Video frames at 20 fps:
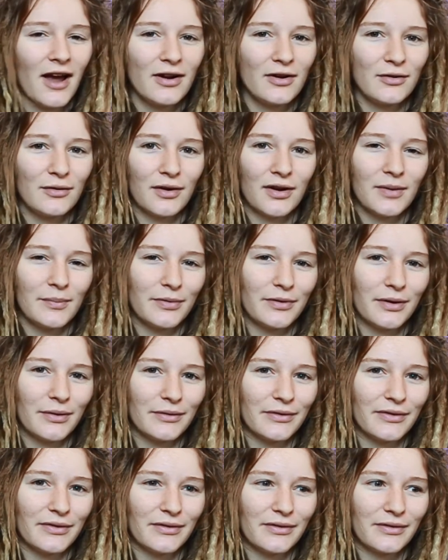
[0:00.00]
don't know how to
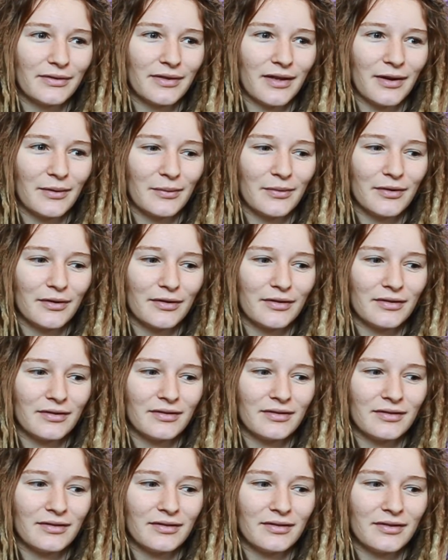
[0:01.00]
pronounce that word,
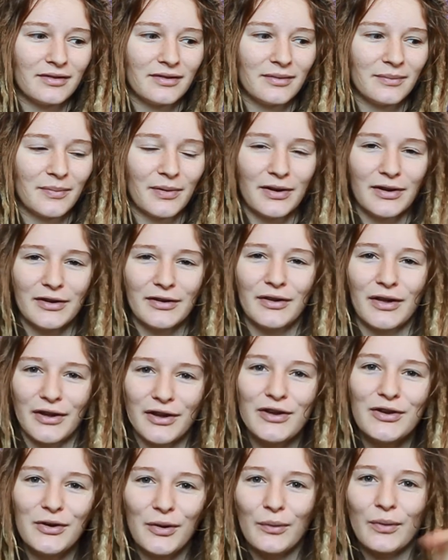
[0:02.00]
but
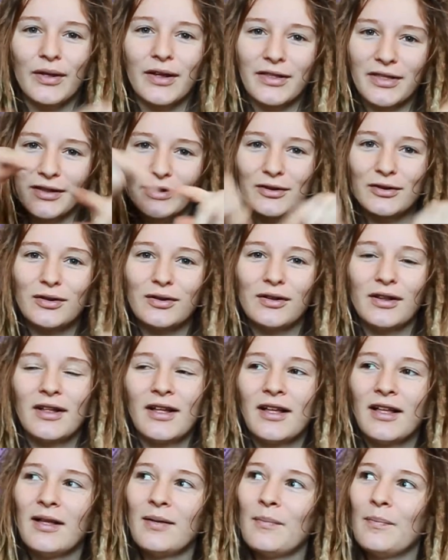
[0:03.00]
like, you know, like the little
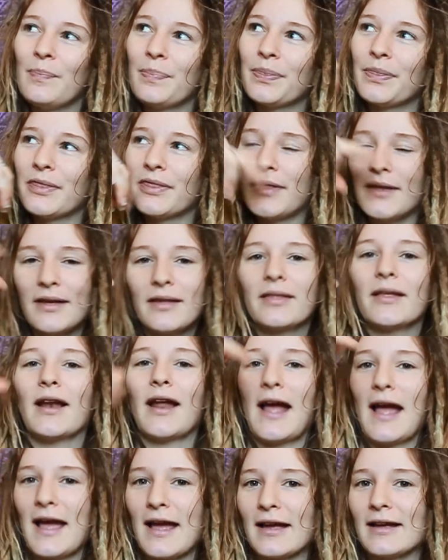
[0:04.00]
thing
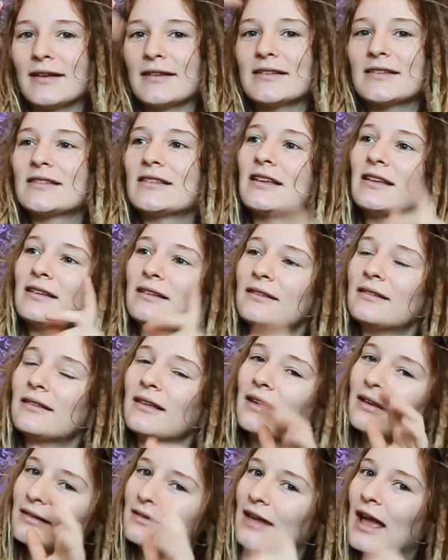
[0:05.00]
that hangs
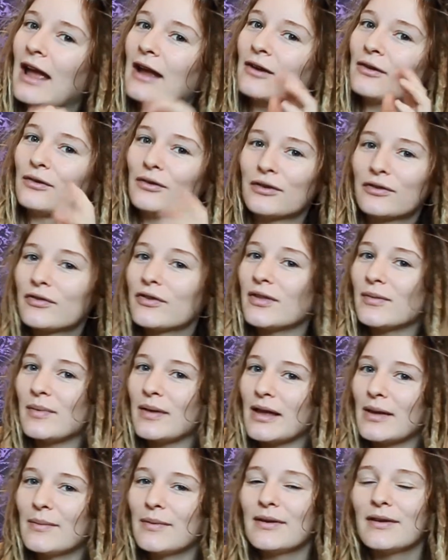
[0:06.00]
and like dangles for the
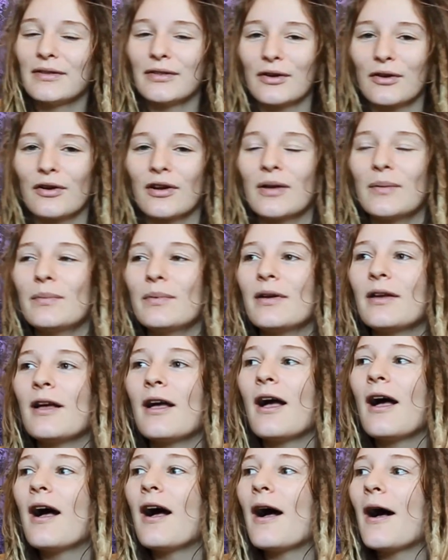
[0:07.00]
baby in the crib.
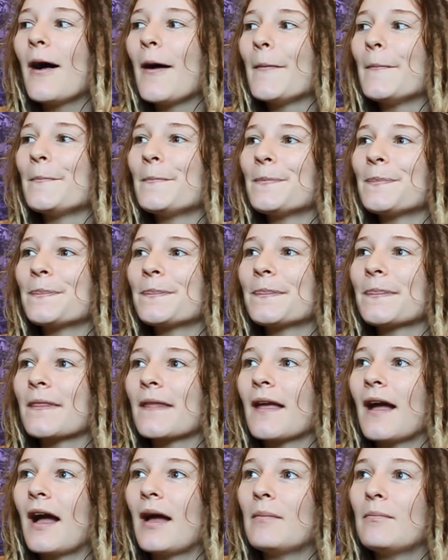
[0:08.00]

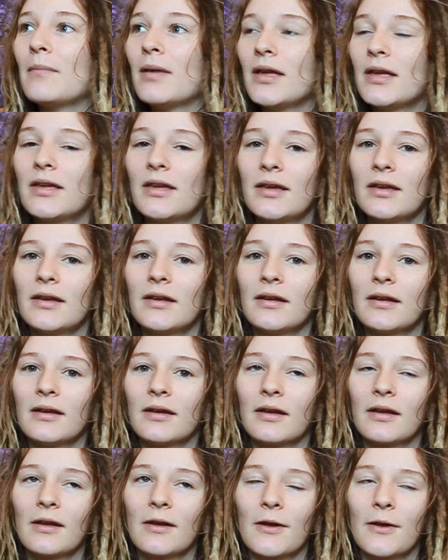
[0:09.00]
I'm
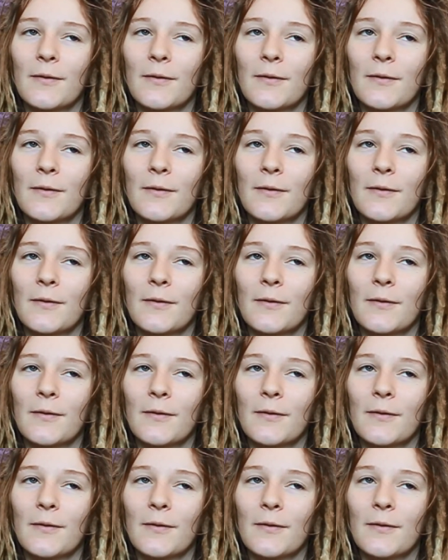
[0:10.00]
making